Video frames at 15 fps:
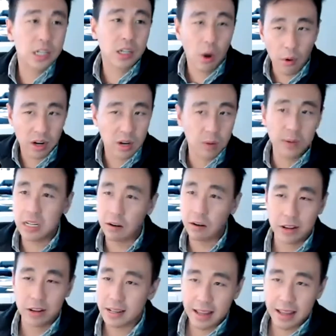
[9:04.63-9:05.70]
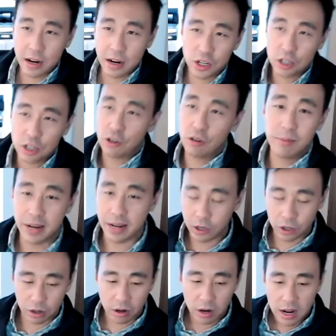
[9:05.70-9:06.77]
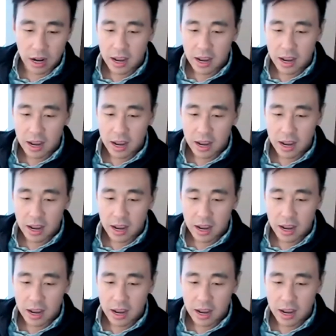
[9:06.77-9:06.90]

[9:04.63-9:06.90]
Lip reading: is going to be different. That is just human nature.